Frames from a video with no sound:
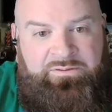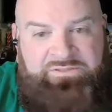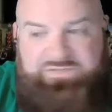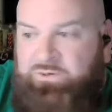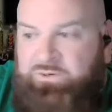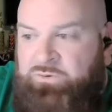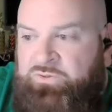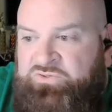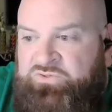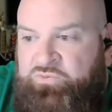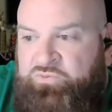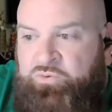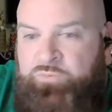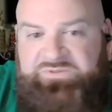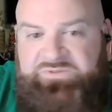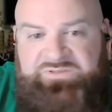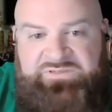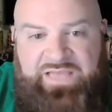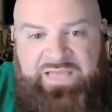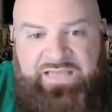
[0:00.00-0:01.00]
Sheryl
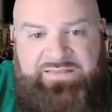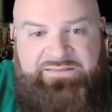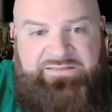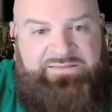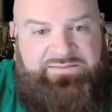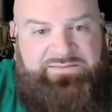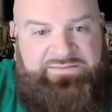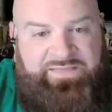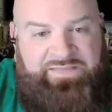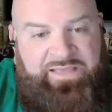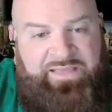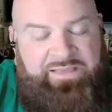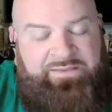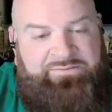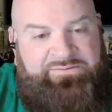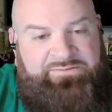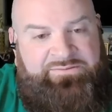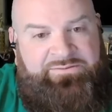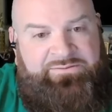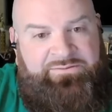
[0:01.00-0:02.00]
Swoopes said these
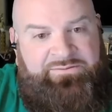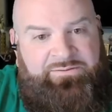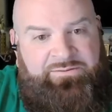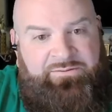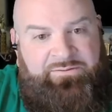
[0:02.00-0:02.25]
things